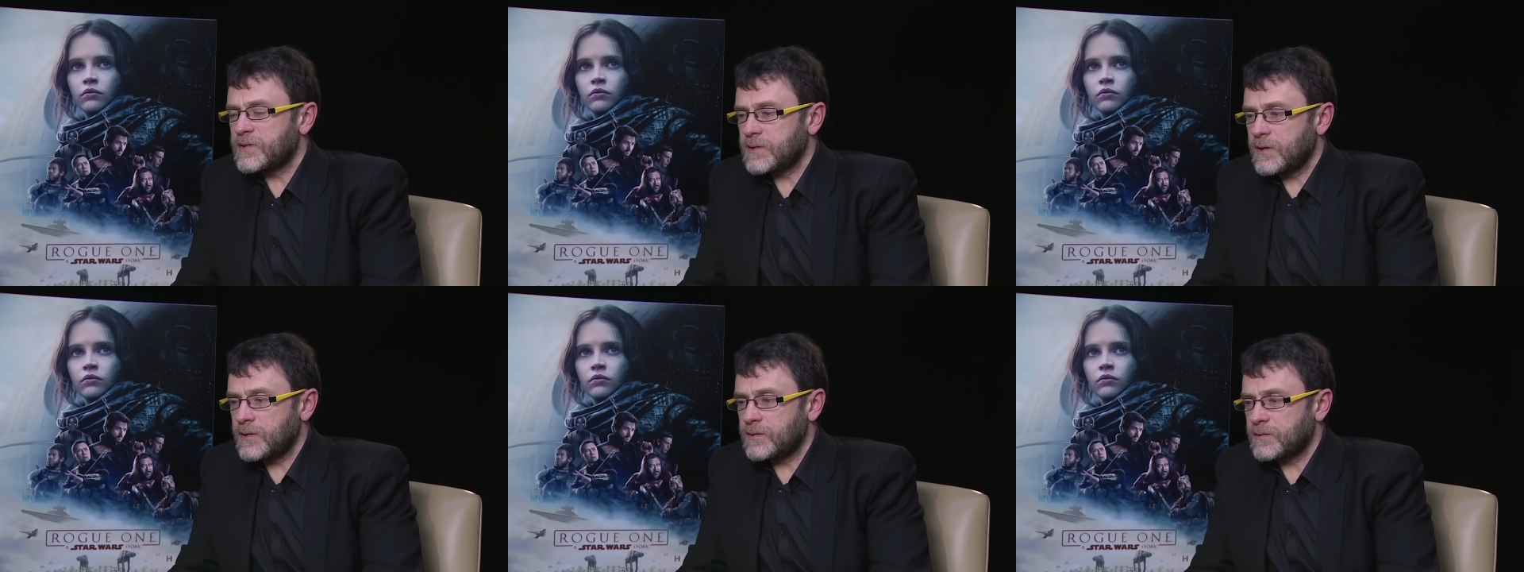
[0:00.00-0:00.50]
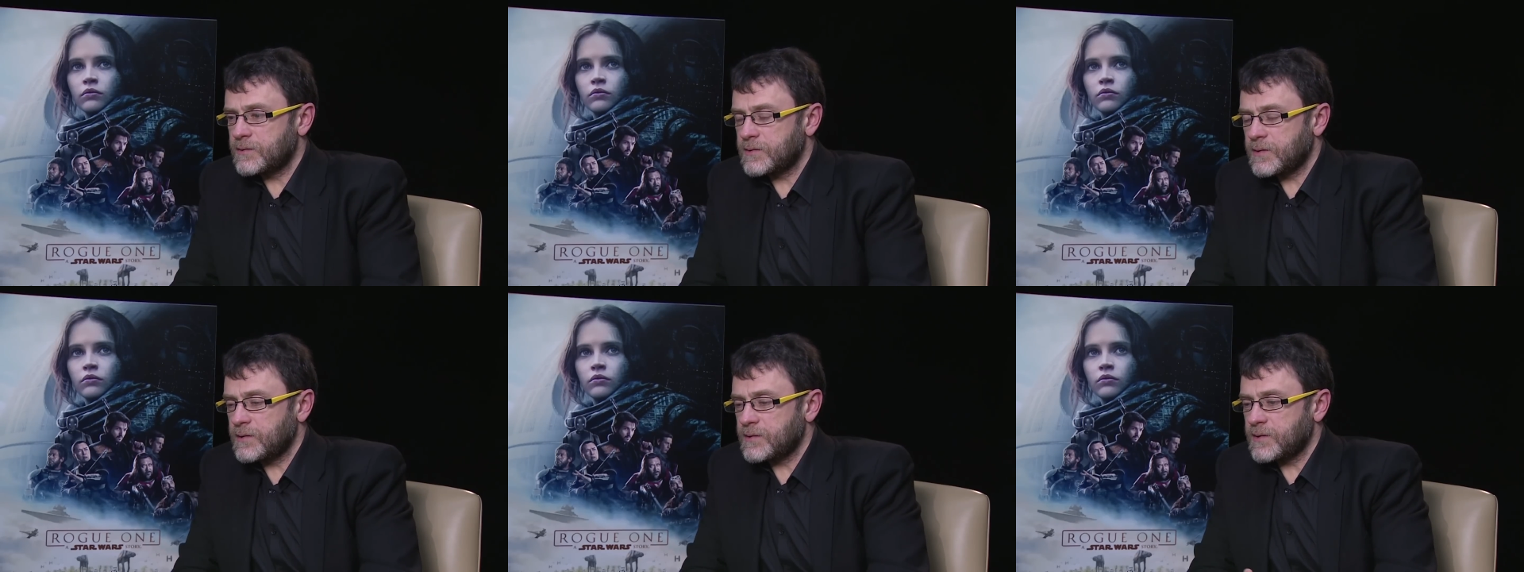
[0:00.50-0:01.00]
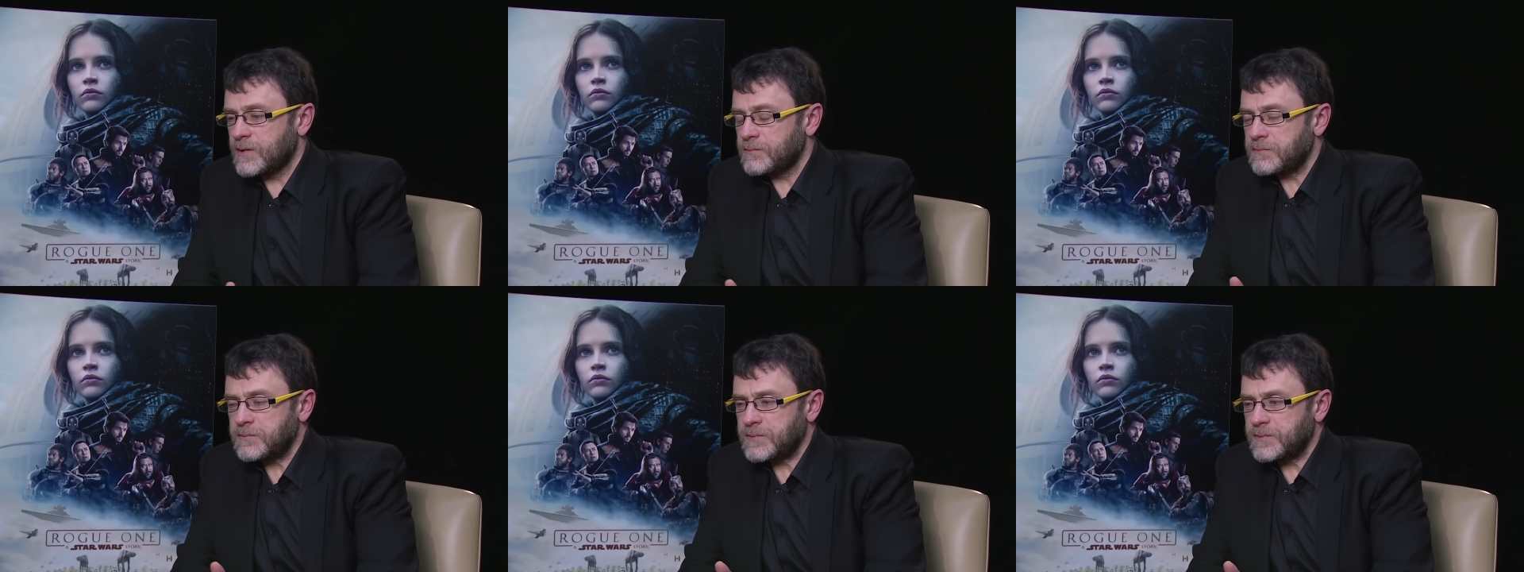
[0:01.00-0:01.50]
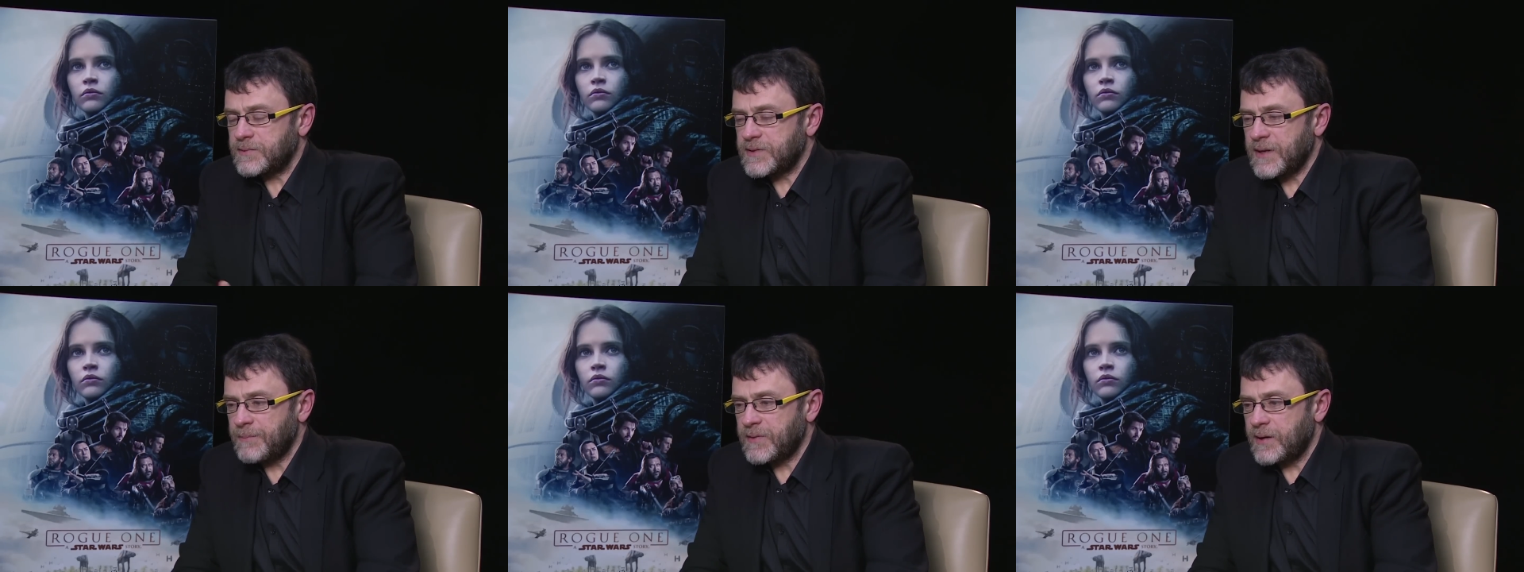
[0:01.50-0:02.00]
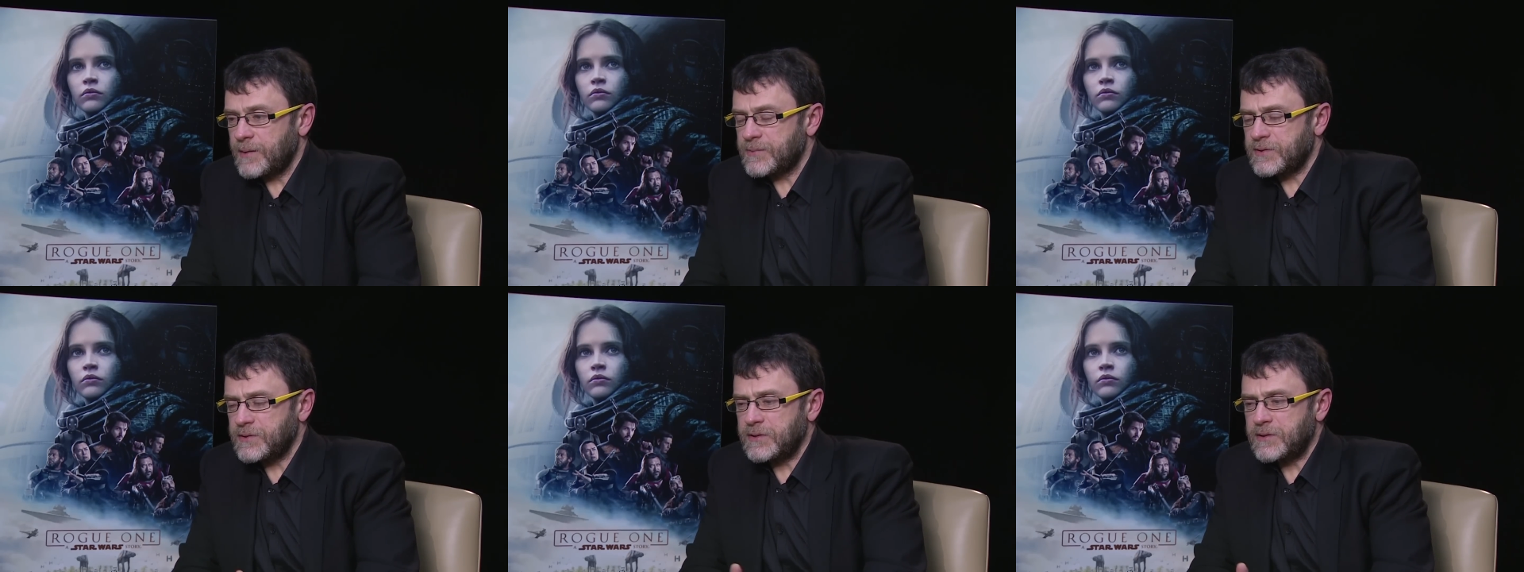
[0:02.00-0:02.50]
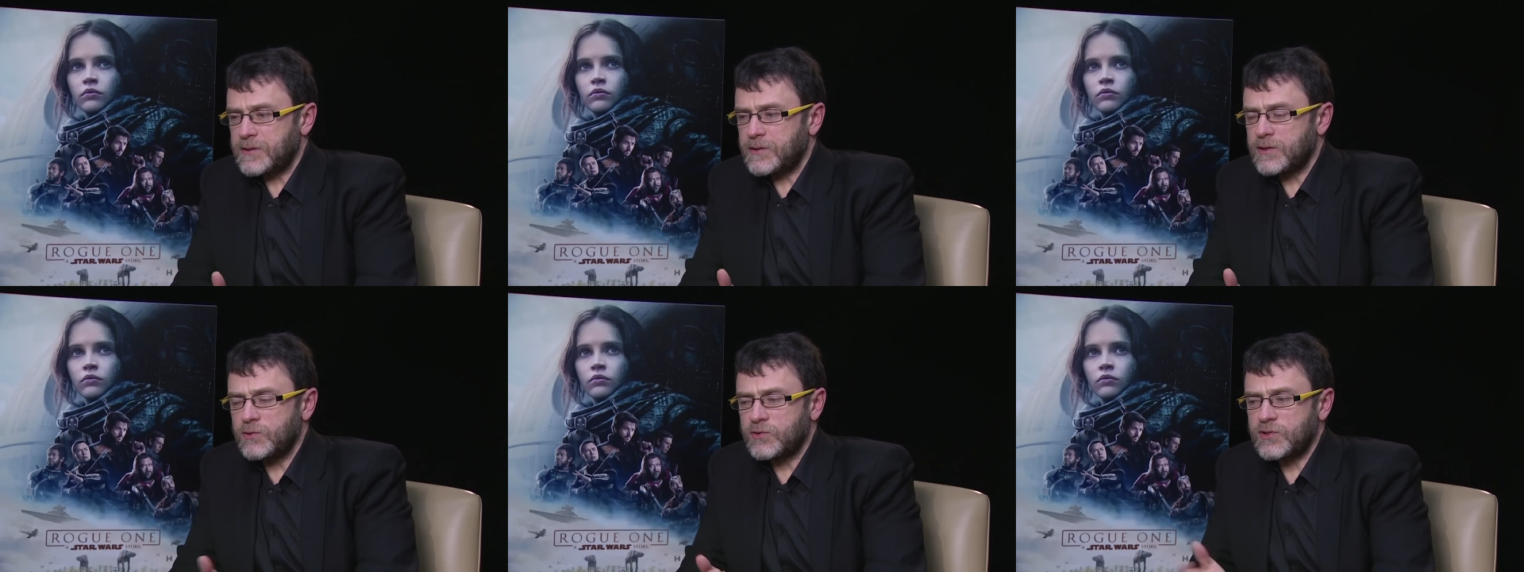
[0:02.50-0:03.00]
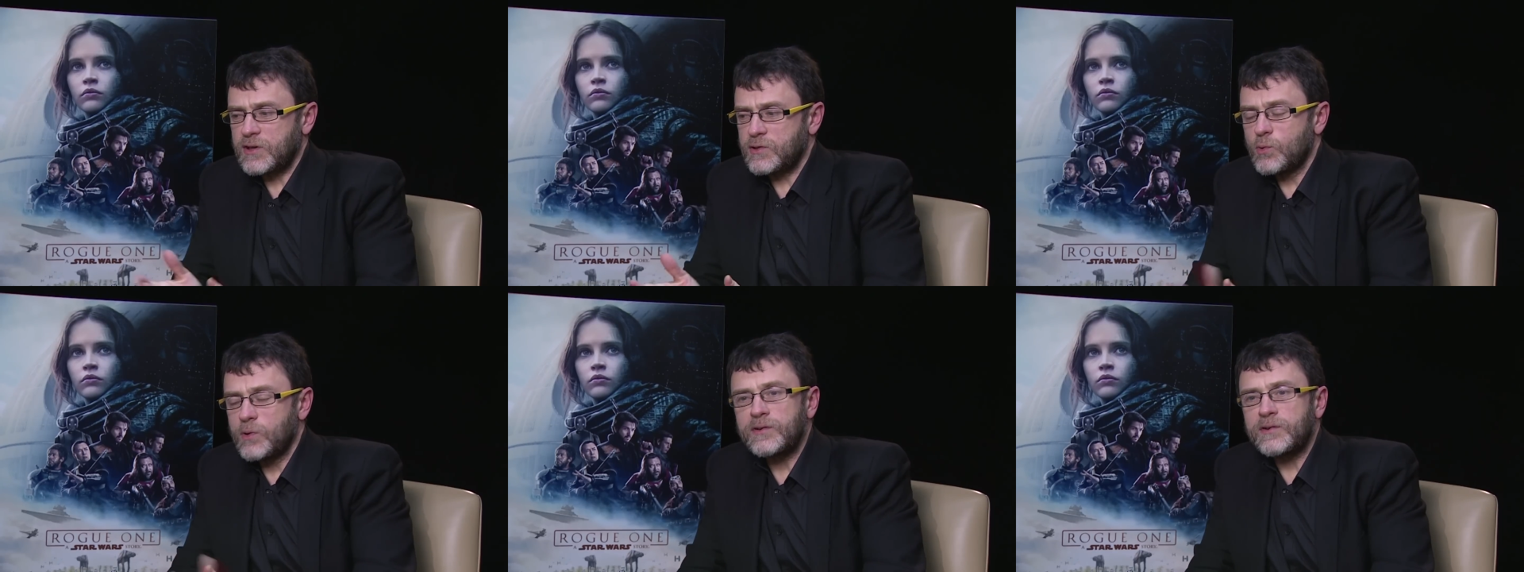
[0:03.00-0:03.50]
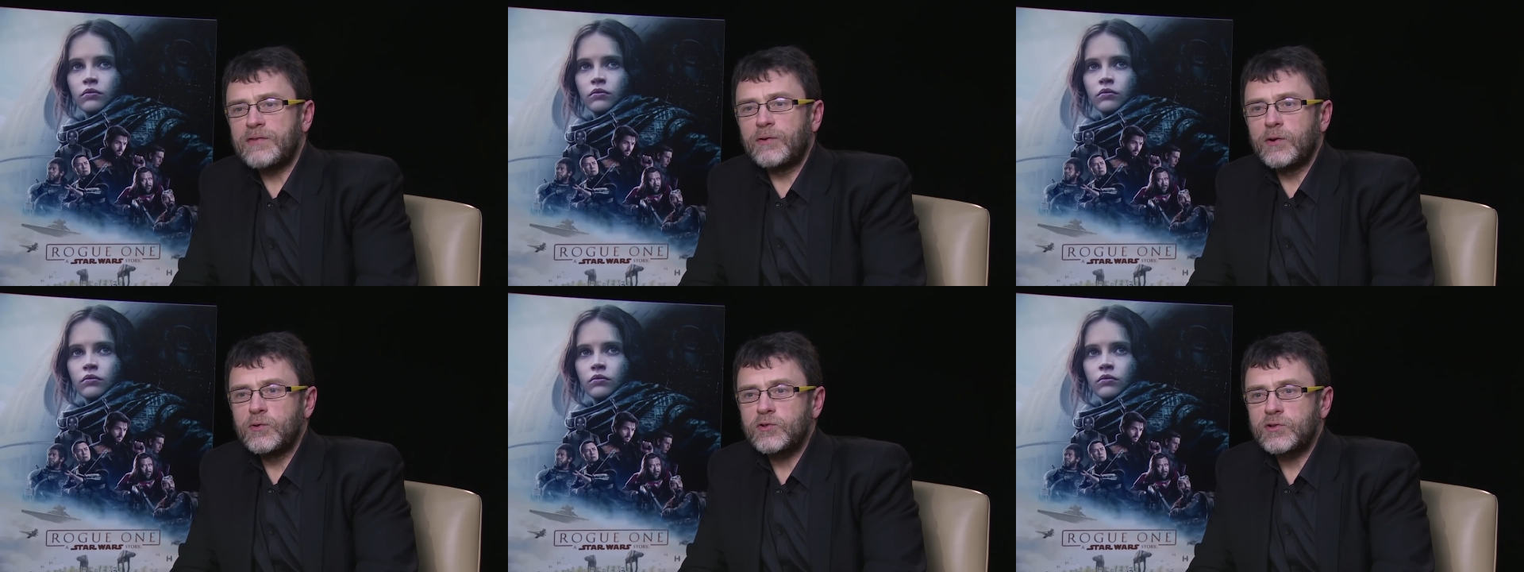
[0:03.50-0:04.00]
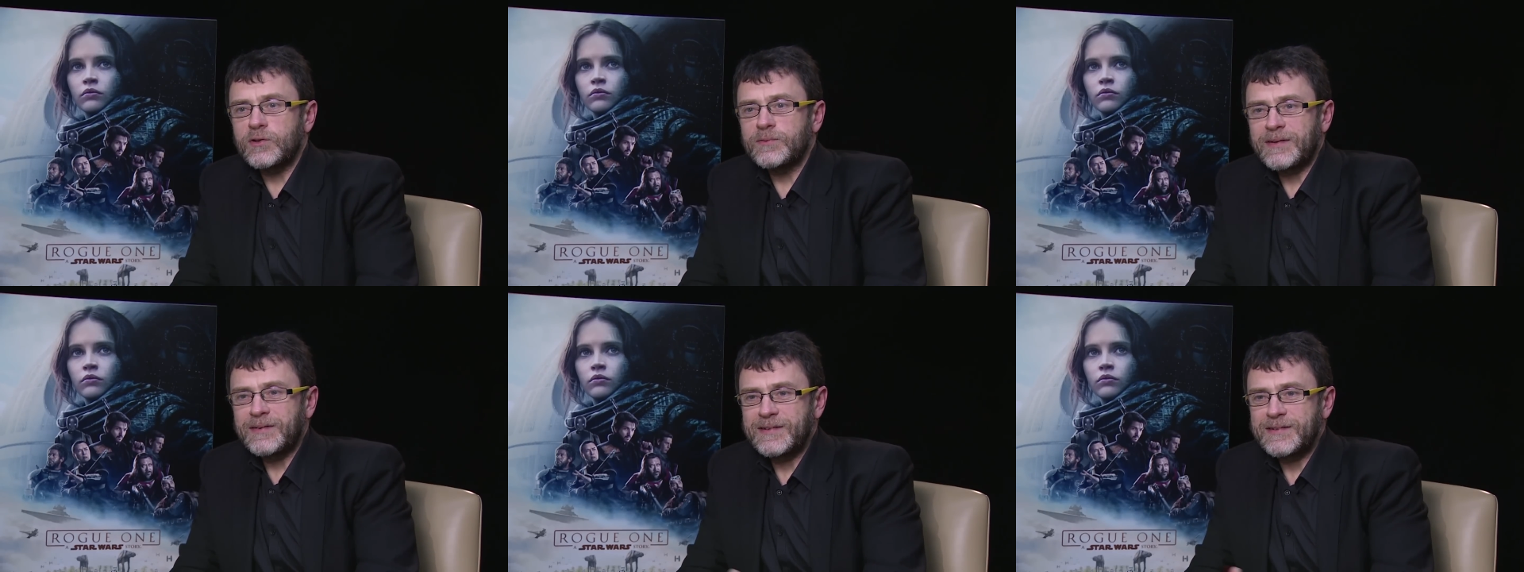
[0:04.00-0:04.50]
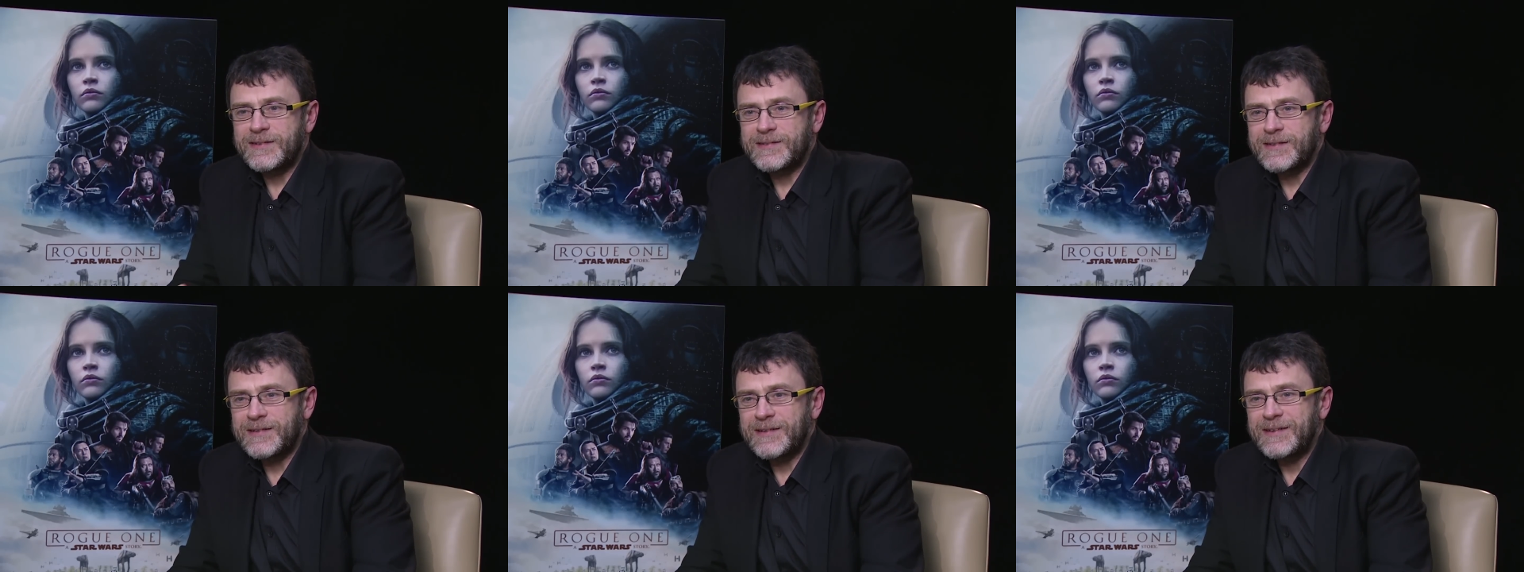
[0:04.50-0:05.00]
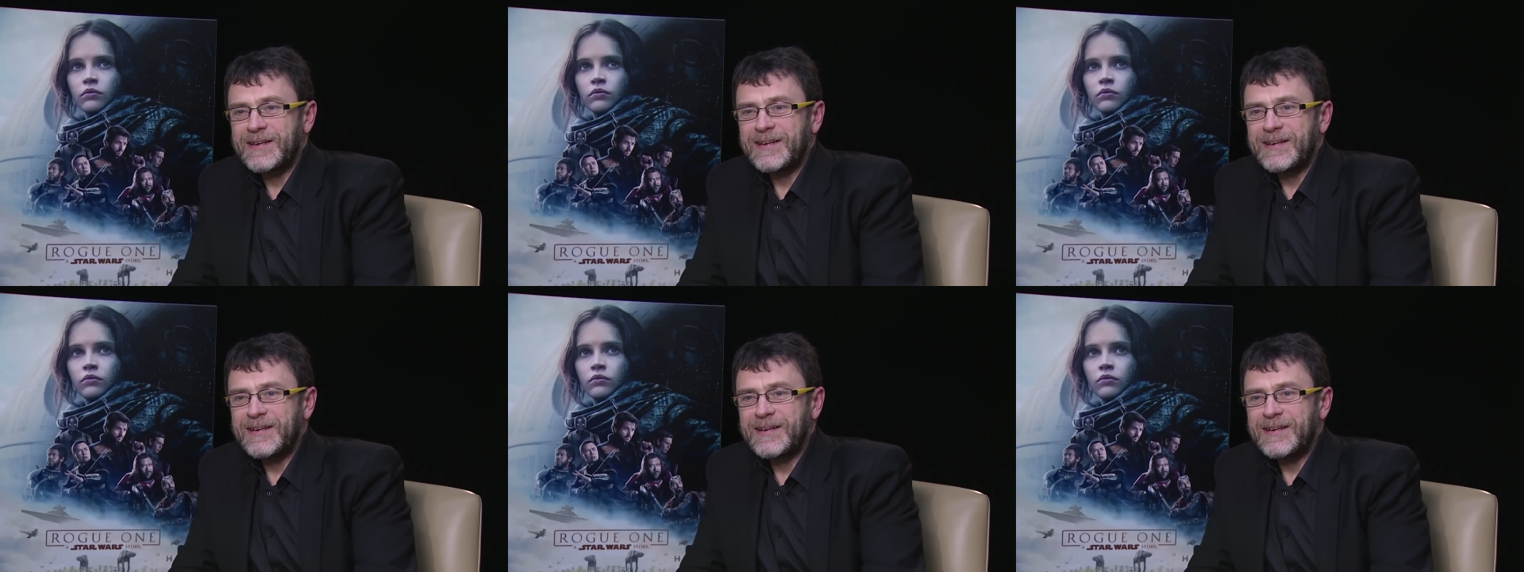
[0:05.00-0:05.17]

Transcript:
Speaker 1: says said some sometimes uh, uh you say you want a revolution that this is the